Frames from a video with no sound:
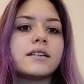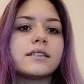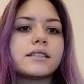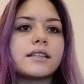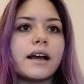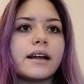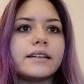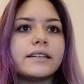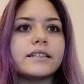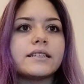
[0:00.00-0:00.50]

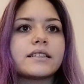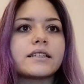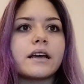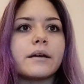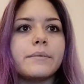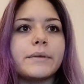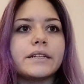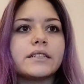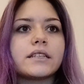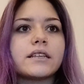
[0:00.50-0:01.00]
Scientist
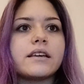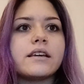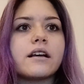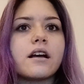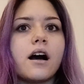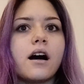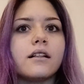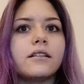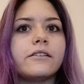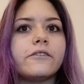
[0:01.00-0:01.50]
Kaminsky
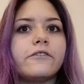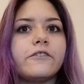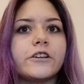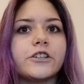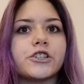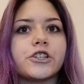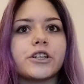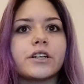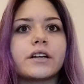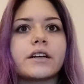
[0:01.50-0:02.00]
Colin
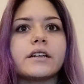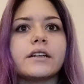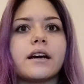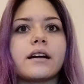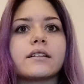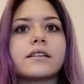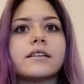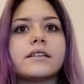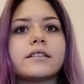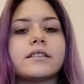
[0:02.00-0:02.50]
Fisher
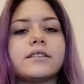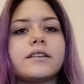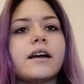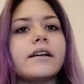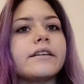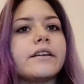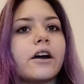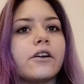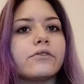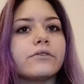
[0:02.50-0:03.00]
conducted a
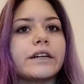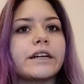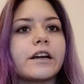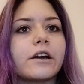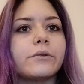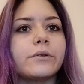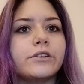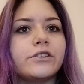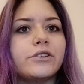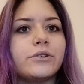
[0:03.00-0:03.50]
study on
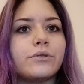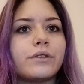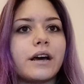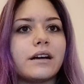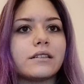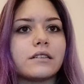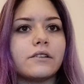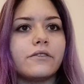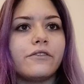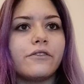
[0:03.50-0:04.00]
Rico in
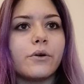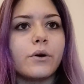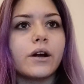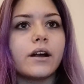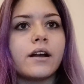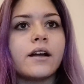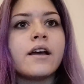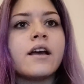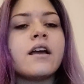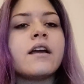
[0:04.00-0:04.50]

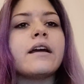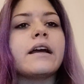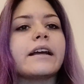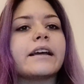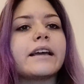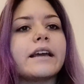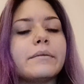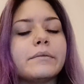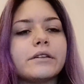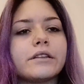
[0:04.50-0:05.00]
2004
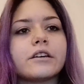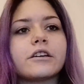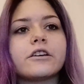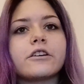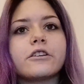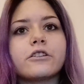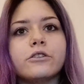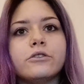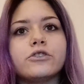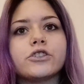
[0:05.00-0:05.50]
and came to the
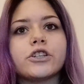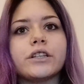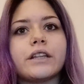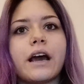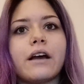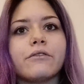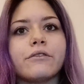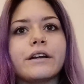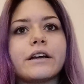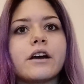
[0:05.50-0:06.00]
conclusion
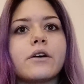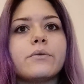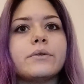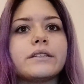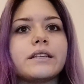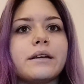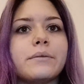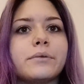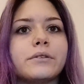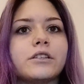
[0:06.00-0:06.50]
that Rico
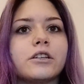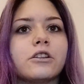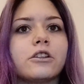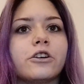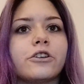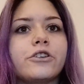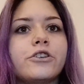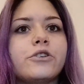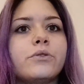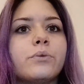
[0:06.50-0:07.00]
was able to
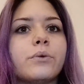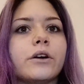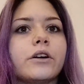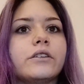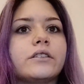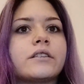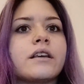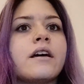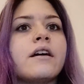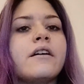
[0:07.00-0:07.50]
learn new
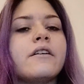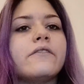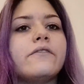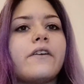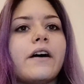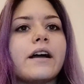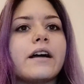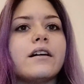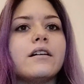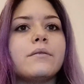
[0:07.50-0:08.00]
words
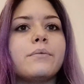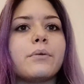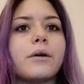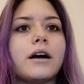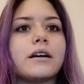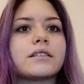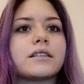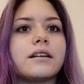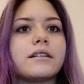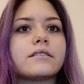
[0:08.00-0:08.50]
via a
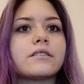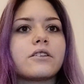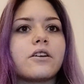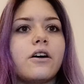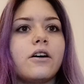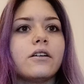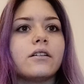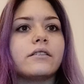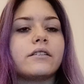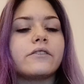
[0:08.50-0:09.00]
process
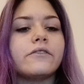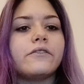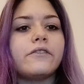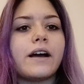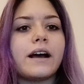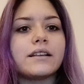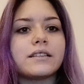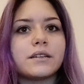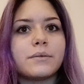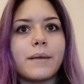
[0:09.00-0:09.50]
called
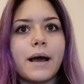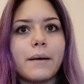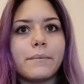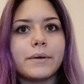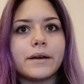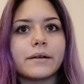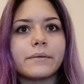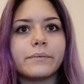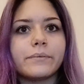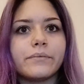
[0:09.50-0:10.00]
fast
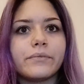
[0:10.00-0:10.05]
mapping.